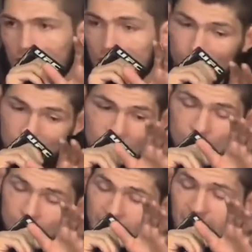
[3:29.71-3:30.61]
If
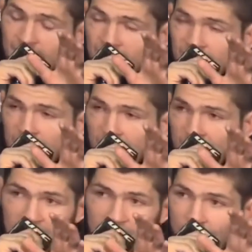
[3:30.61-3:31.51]
UFC make this,
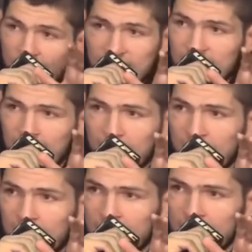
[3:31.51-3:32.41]
I can fight same
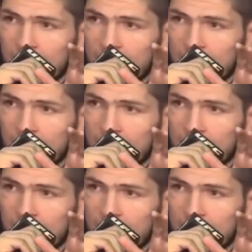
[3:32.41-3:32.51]
night.